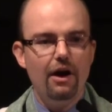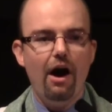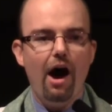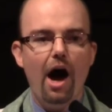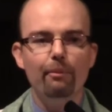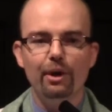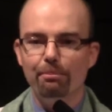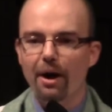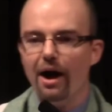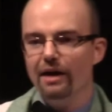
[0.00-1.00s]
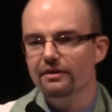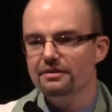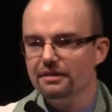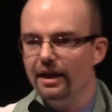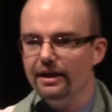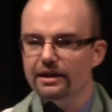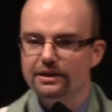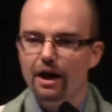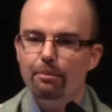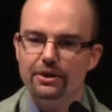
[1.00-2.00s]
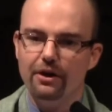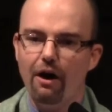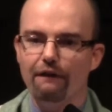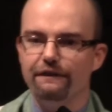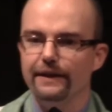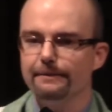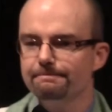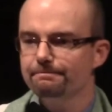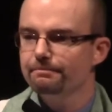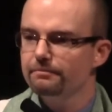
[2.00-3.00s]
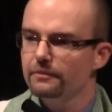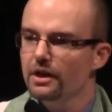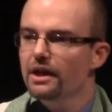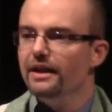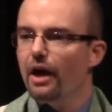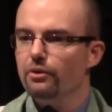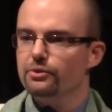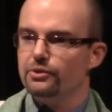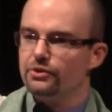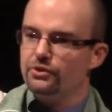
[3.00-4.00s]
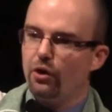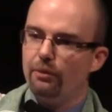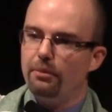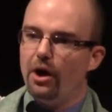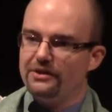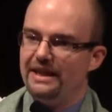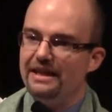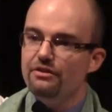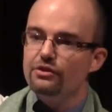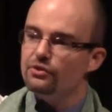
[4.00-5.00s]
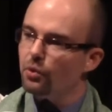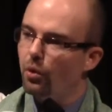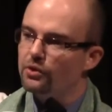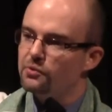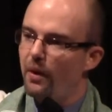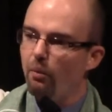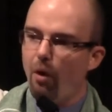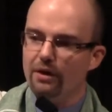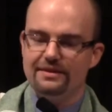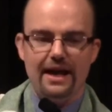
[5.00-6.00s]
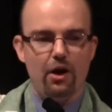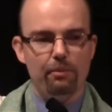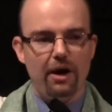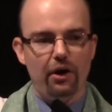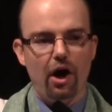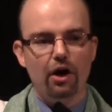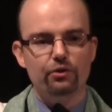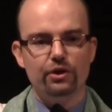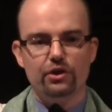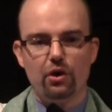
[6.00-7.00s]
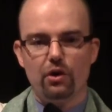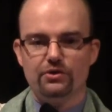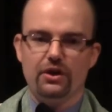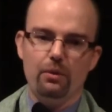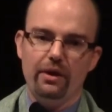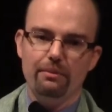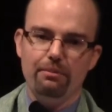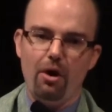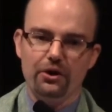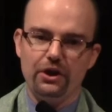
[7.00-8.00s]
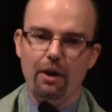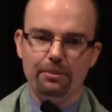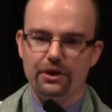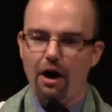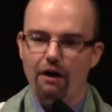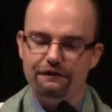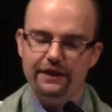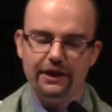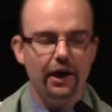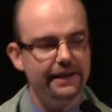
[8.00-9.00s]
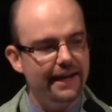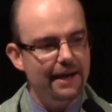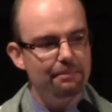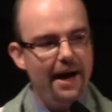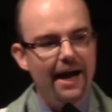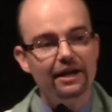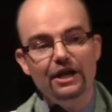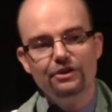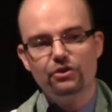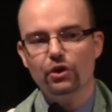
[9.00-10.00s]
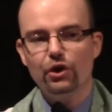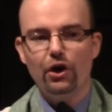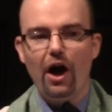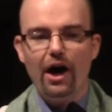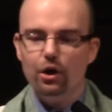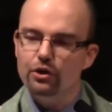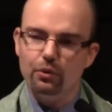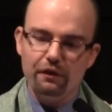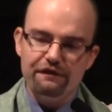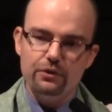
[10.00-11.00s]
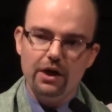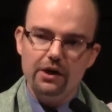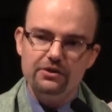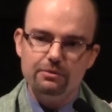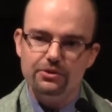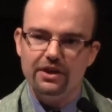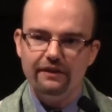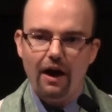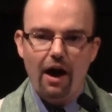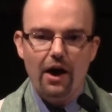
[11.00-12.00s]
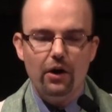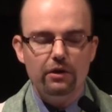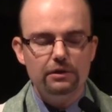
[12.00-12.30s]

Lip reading: I'm going to buy this lady a cup of coffee. Now, there was a Starbucks in the store, so I walked down about 100 yards, and I went and bought a cup of coffee, and I came back to her aisle, and there were a few customers in the aisle,